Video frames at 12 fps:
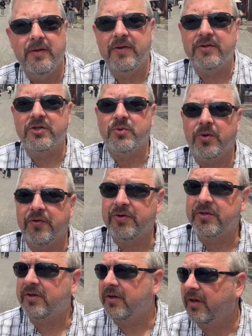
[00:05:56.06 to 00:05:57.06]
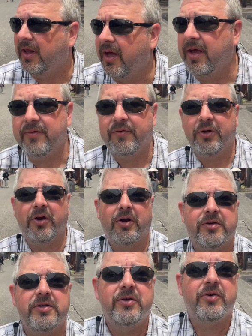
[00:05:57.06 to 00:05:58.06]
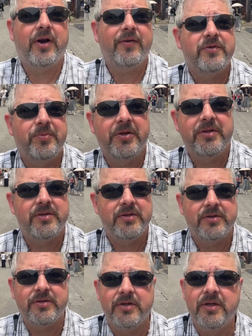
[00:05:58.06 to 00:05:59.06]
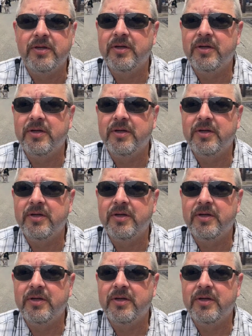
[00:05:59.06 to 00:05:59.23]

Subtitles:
This is where there's a lot of the arts and crafts places.